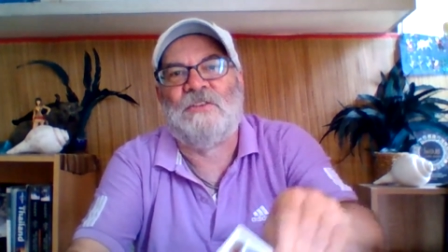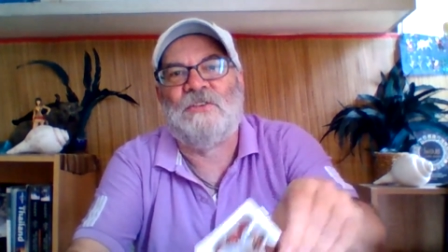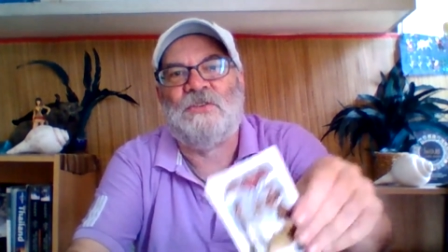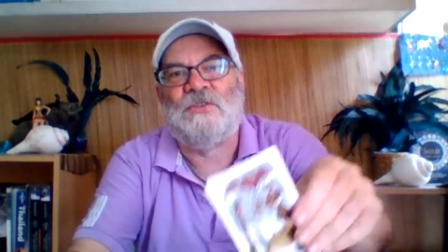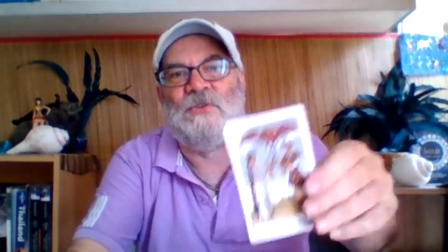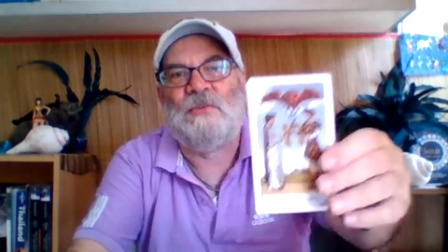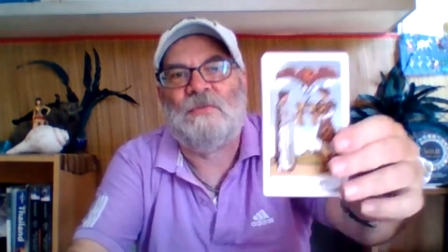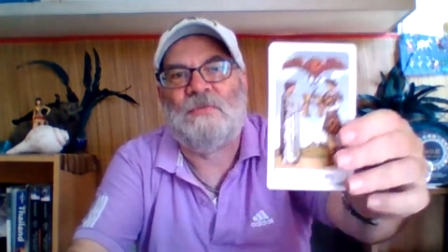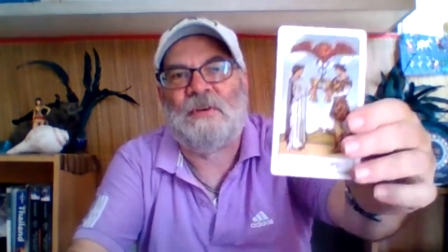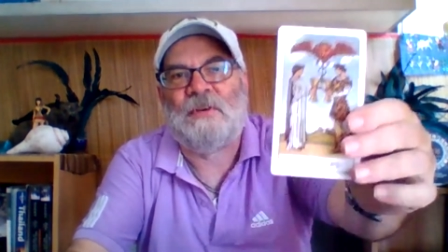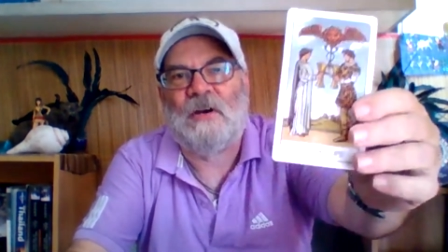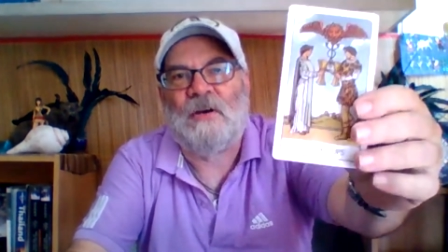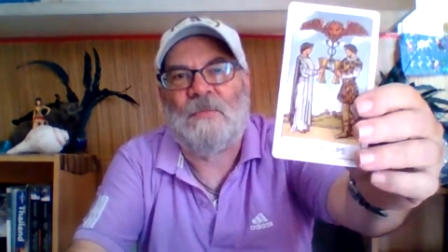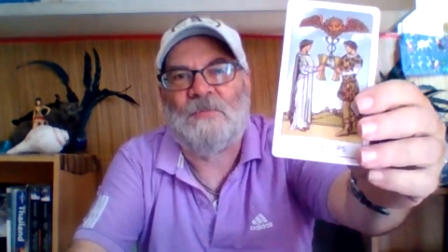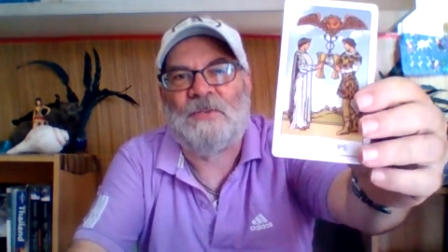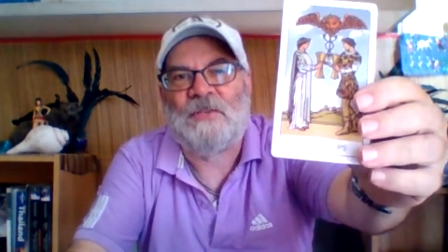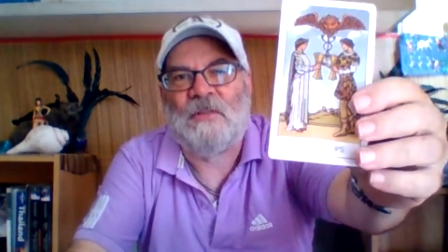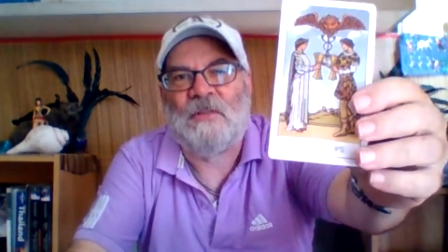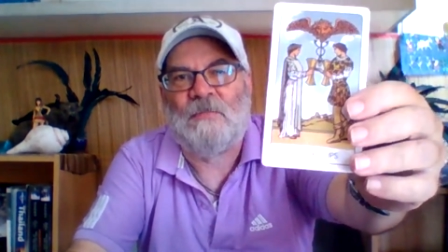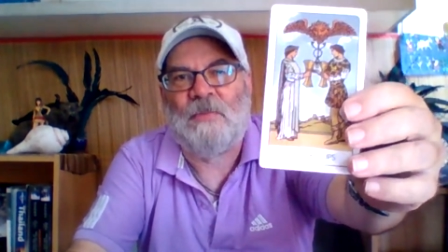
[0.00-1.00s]
the two of
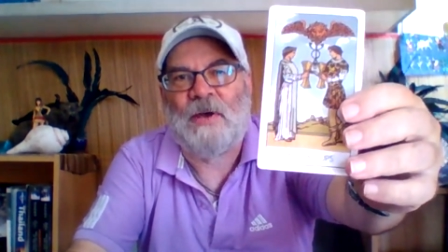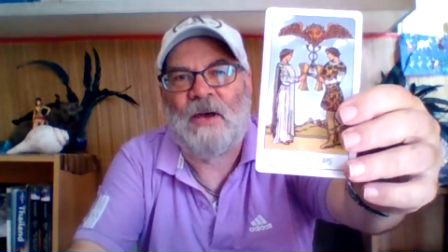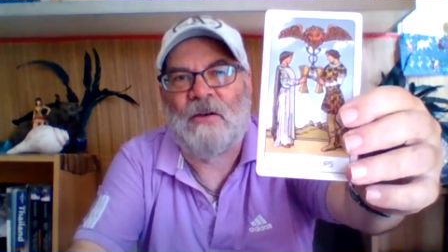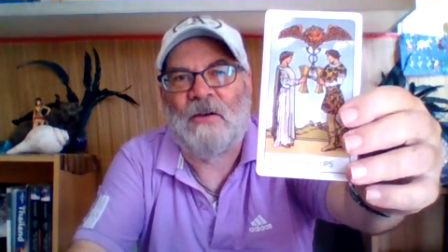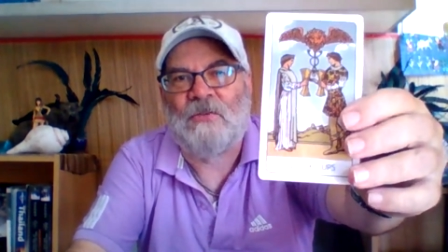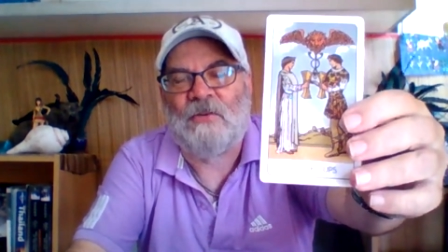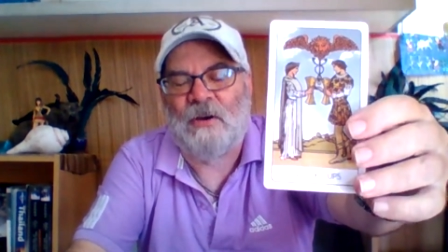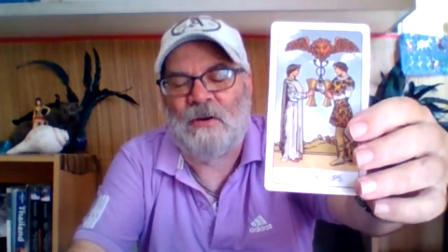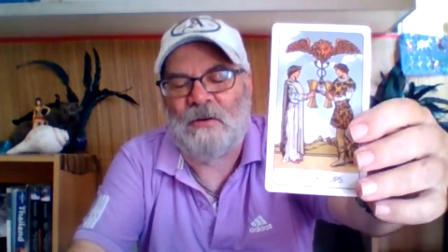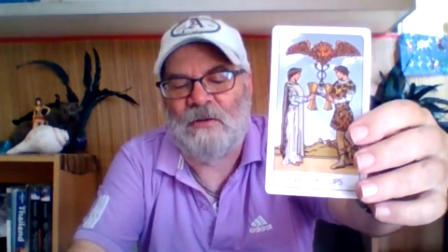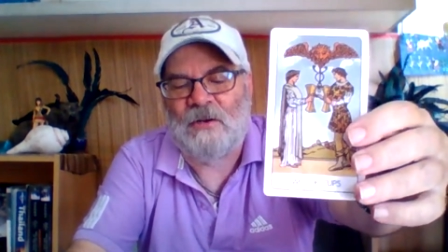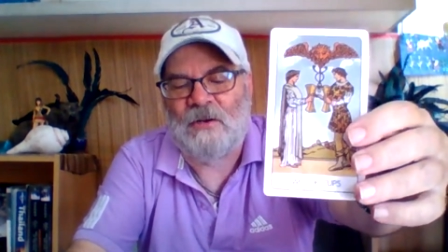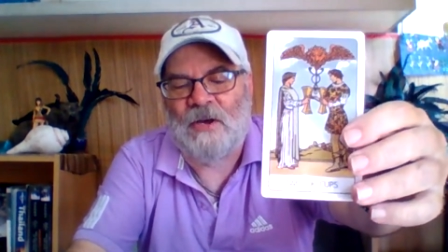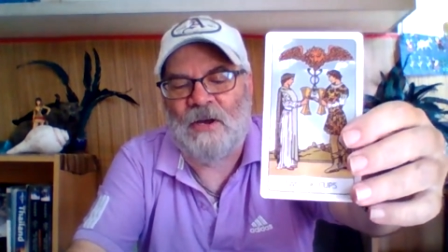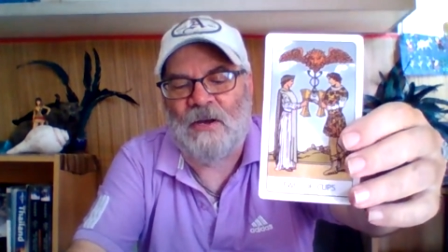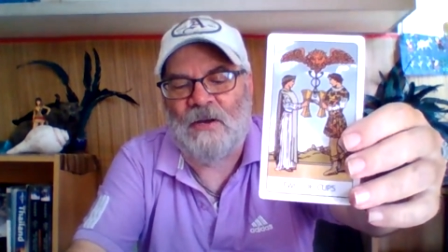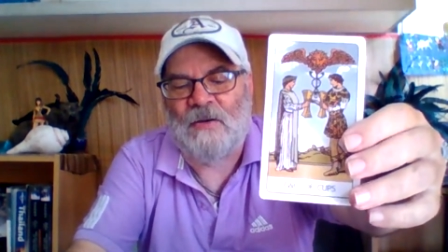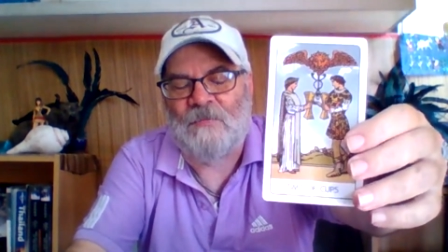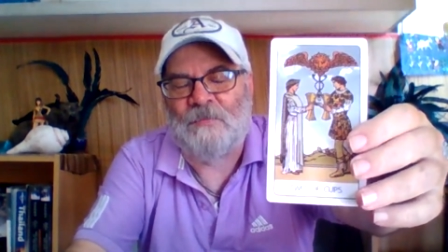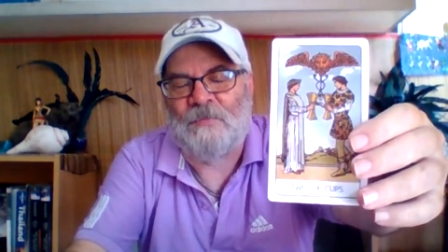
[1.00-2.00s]
cups in the background
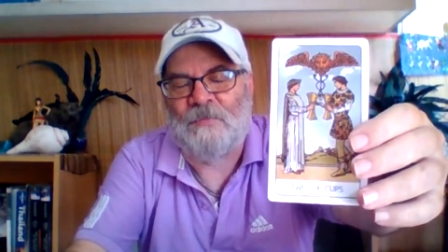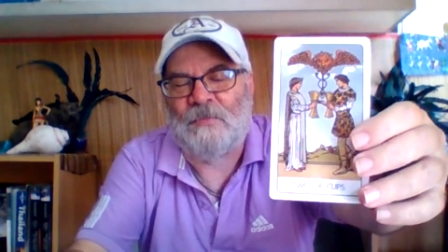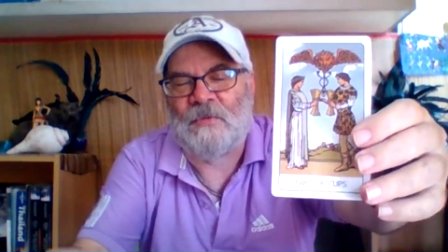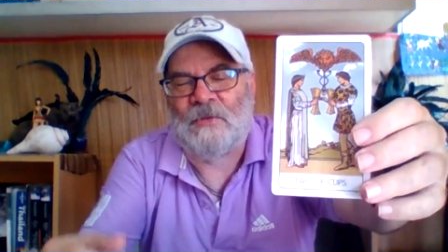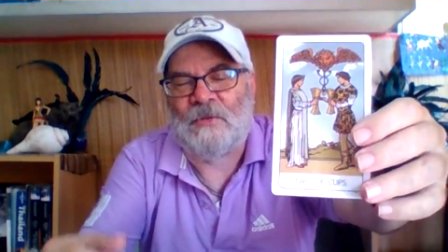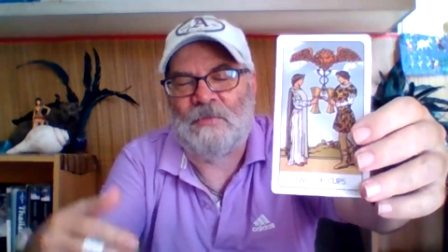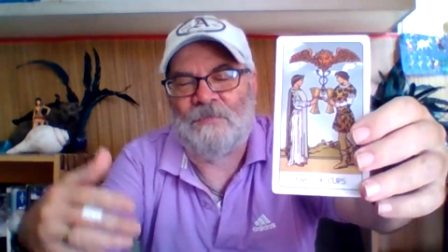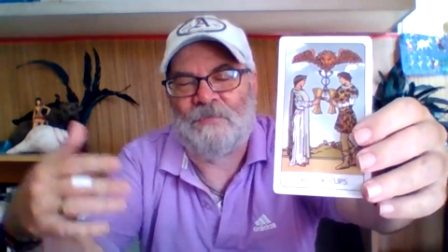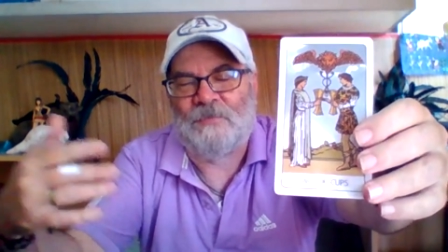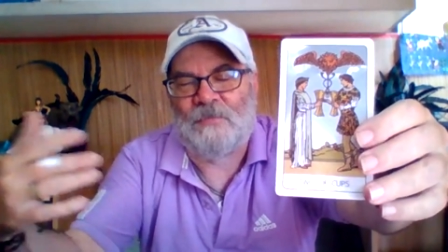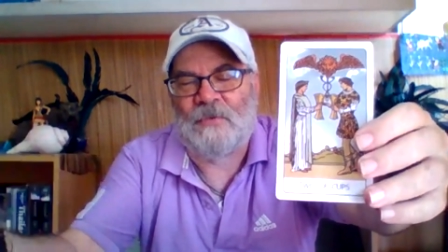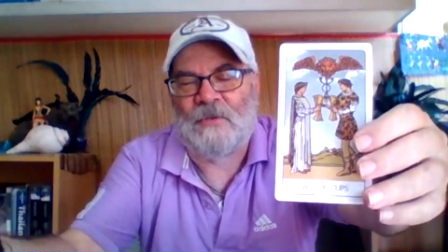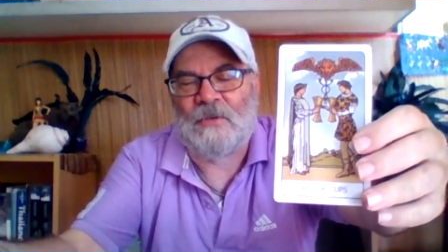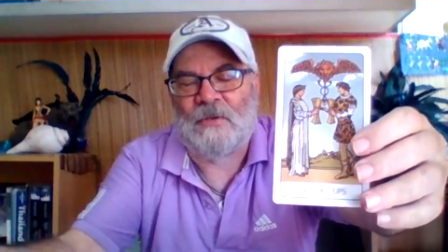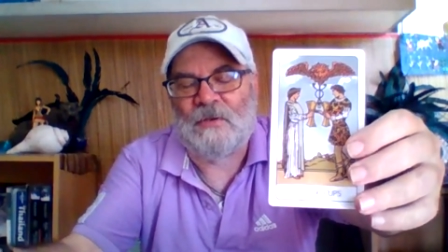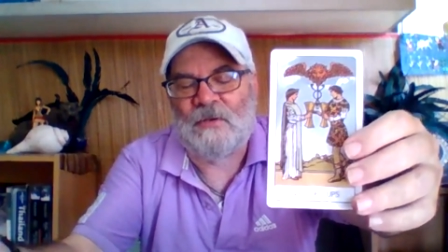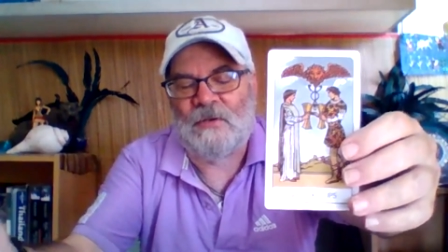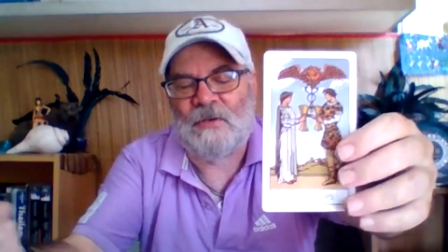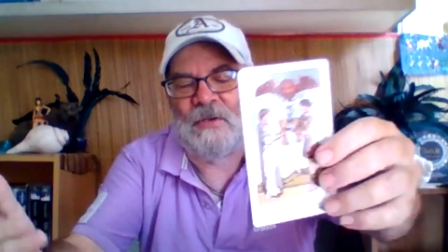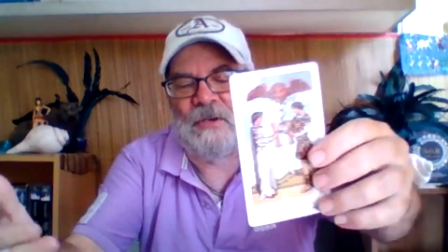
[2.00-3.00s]
uh,
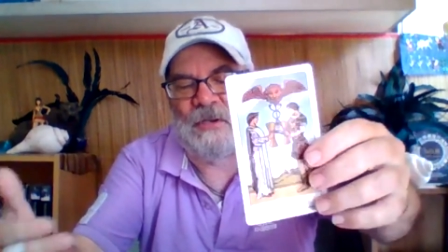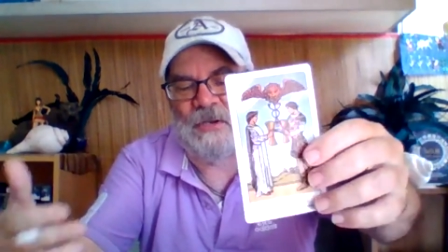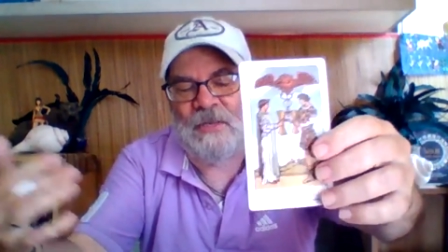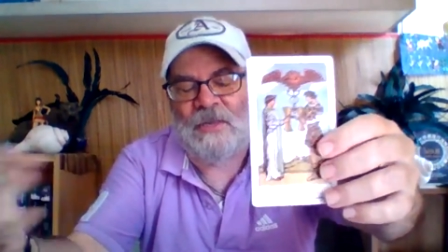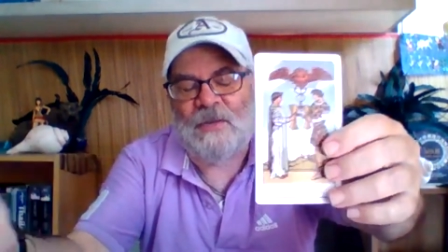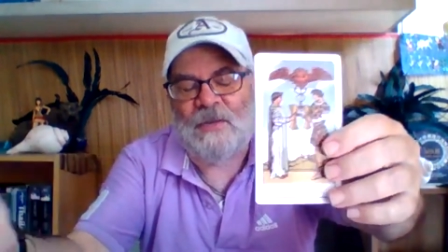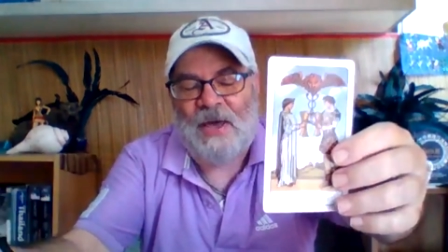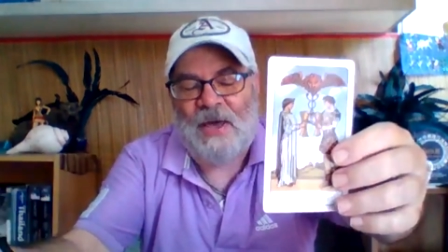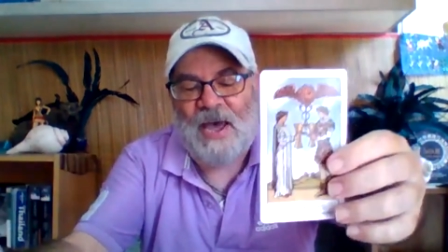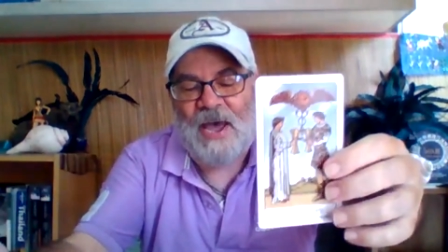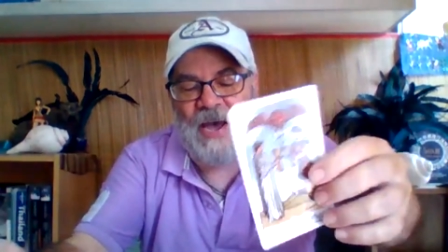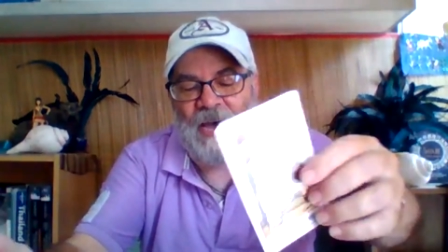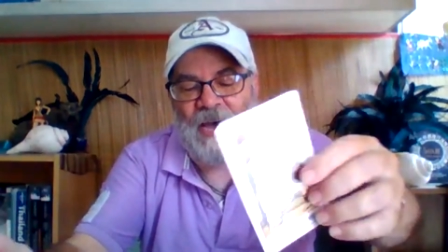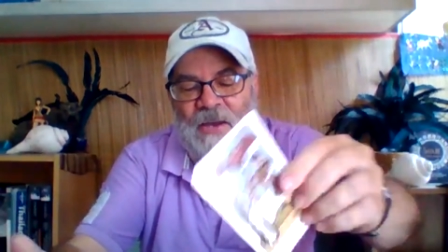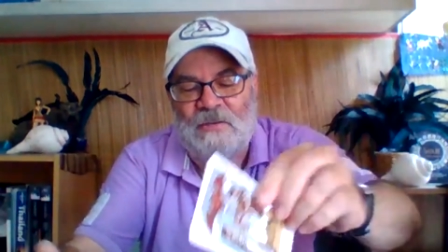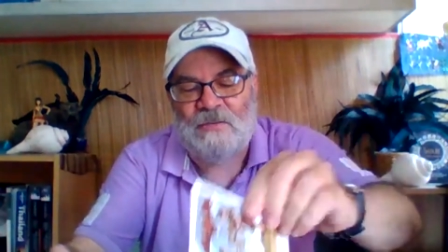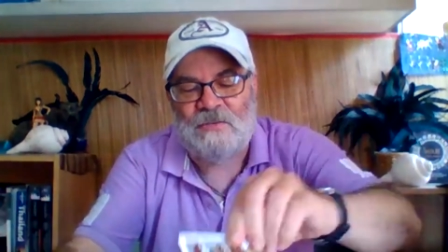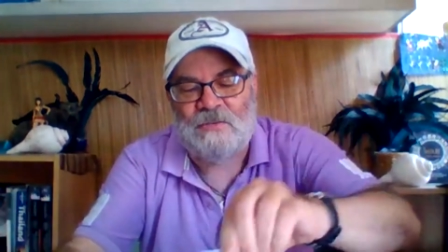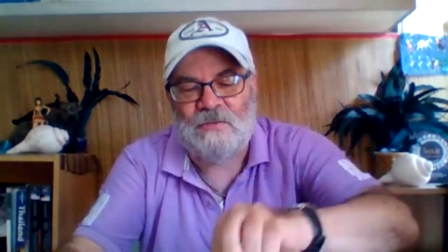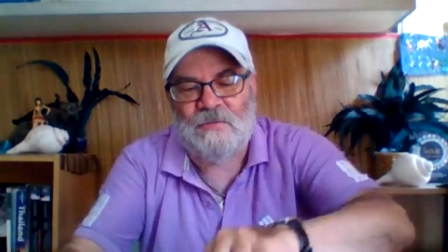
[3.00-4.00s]
in the
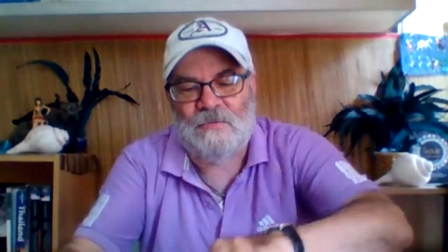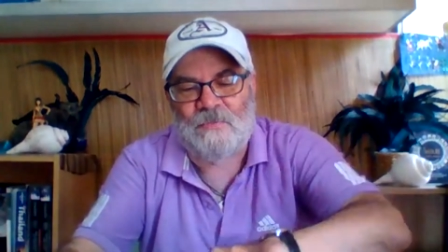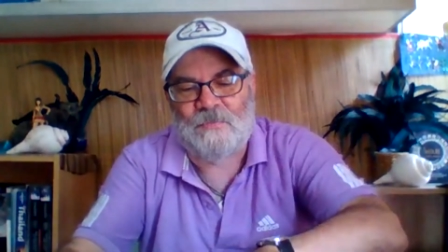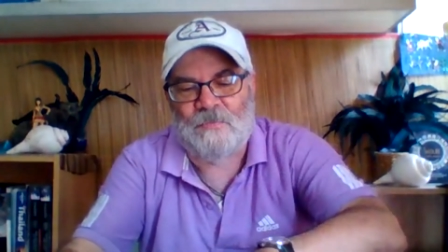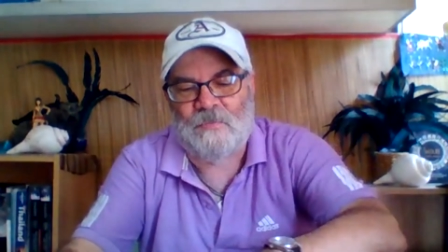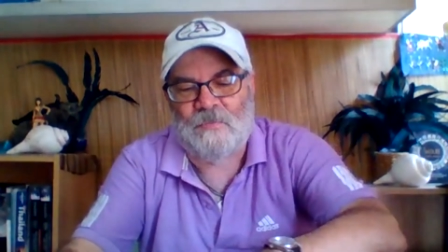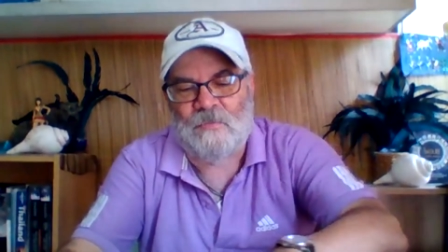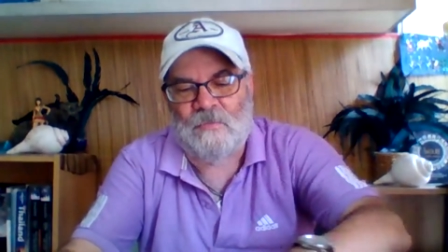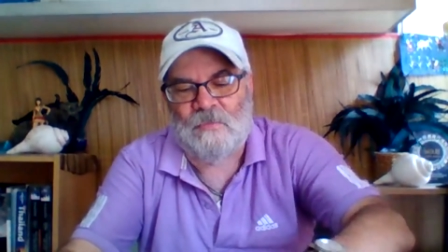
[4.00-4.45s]
past.